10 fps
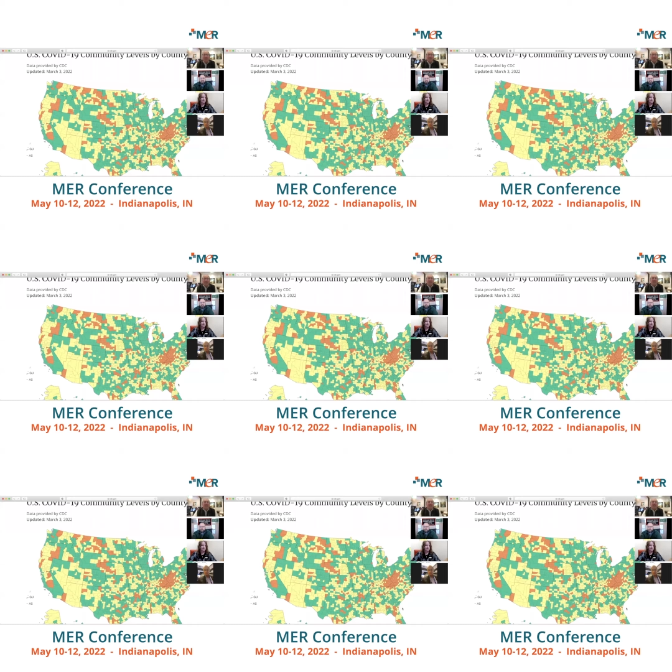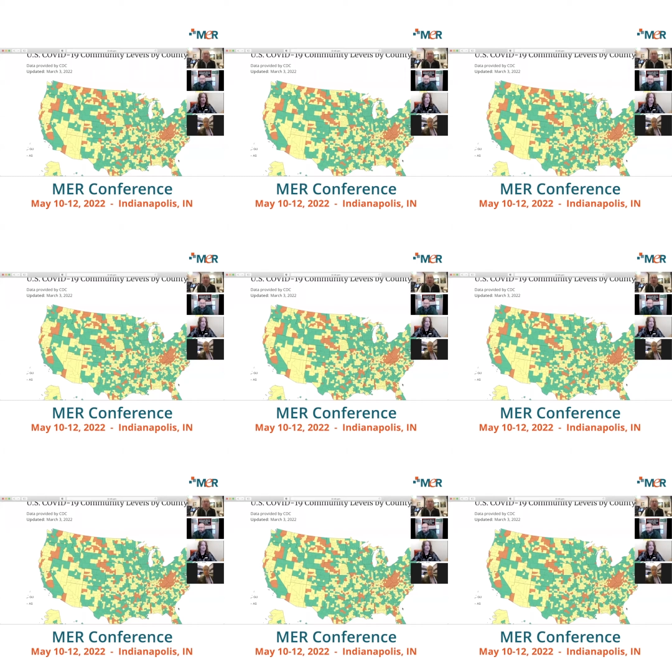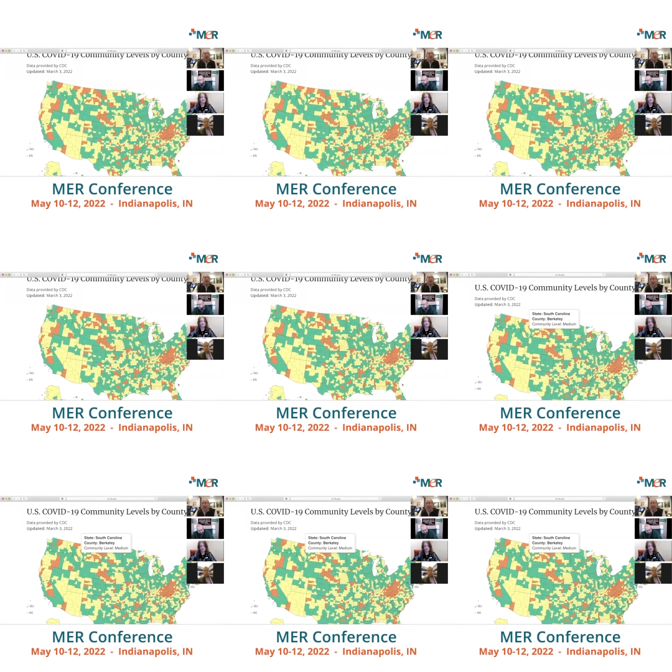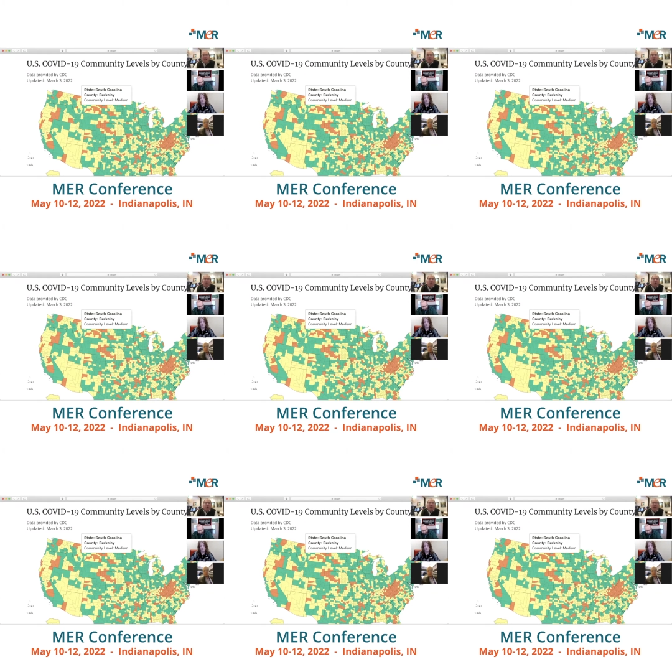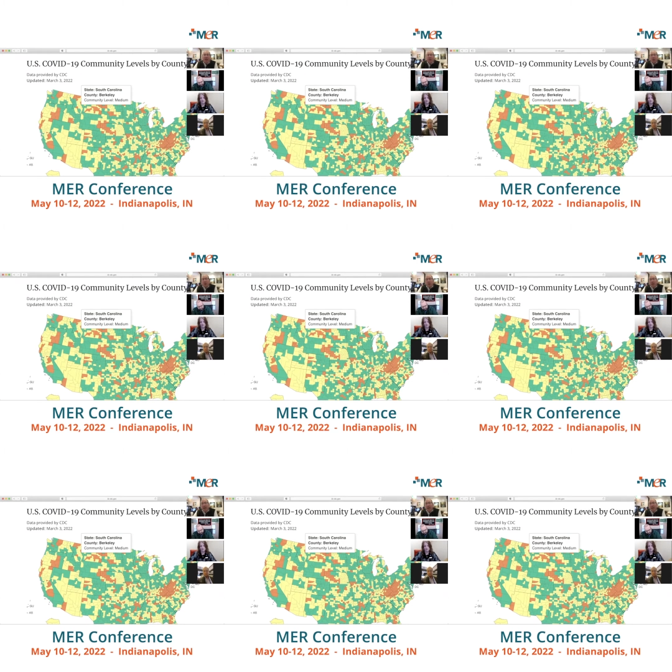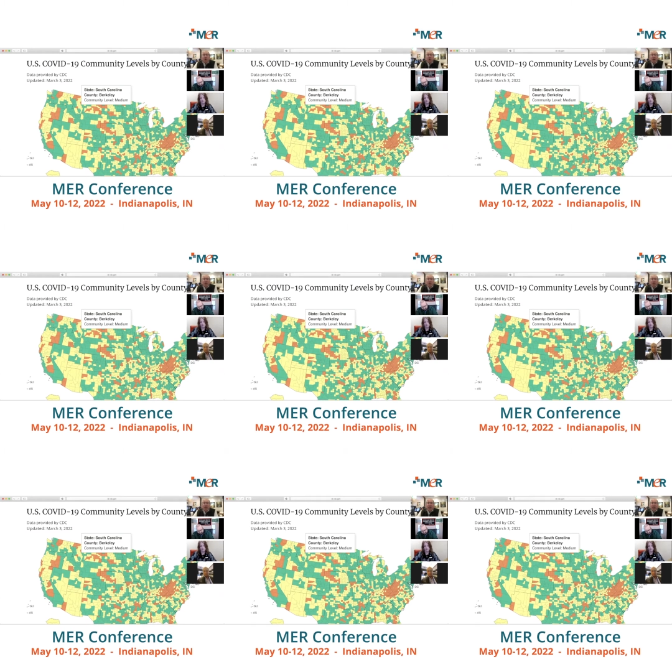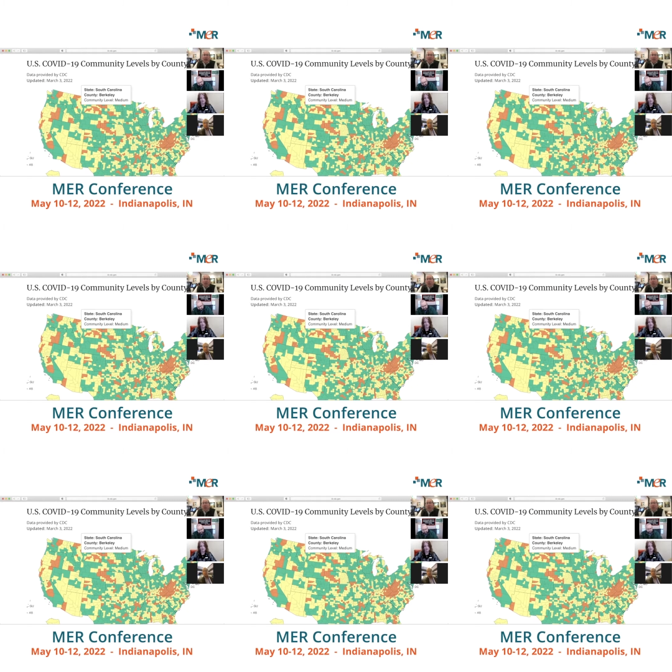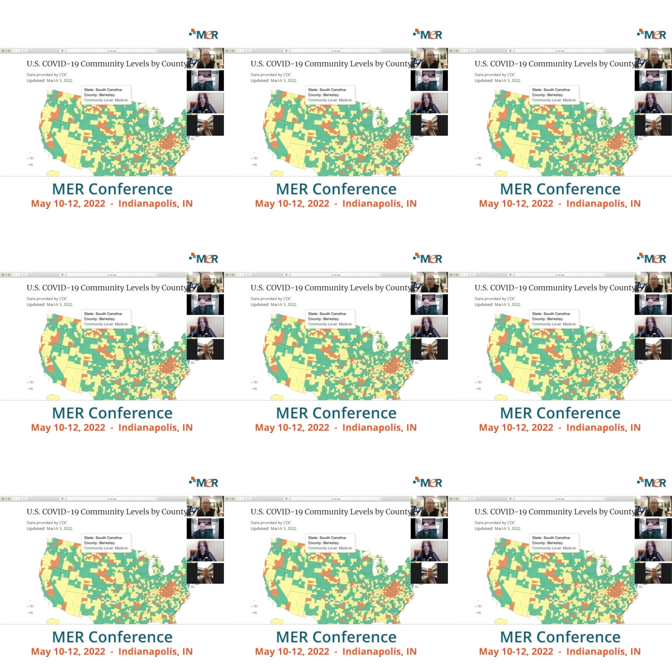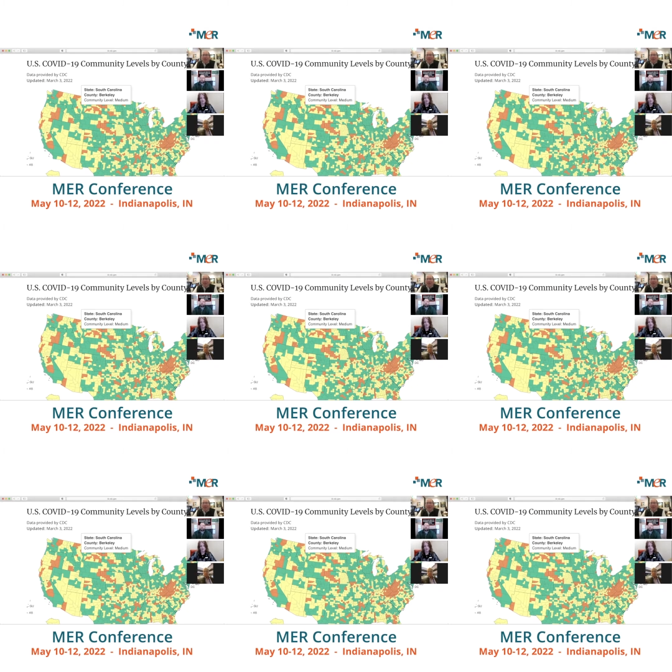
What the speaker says: No face is visible, so there are no lips to read.